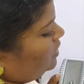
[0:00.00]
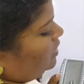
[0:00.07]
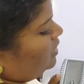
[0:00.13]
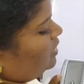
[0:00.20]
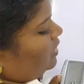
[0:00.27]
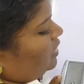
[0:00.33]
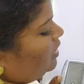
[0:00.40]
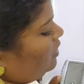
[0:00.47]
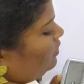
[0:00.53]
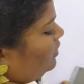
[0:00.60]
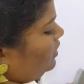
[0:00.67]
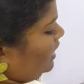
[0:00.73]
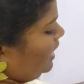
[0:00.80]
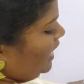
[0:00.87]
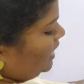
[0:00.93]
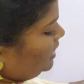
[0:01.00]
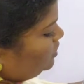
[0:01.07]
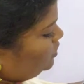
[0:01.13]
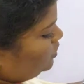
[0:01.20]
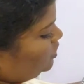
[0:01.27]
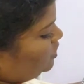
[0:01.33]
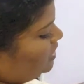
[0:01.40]
Now as
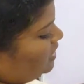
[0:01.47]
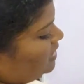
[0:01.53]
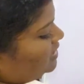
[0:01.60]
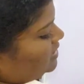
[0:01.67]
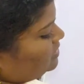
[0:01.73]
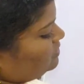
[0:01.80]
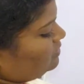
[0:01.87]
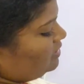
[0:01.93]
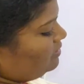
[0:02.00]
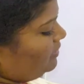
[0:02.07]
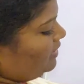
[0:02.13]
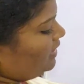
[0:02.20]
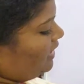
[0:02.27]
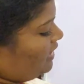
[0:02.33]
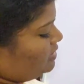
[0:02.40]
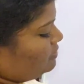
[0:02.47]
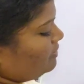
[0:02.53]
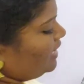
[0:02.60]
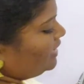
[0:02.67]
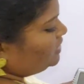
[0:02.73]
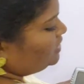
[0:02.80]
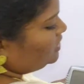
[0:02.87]
usual this will be
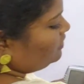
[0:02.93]
expansion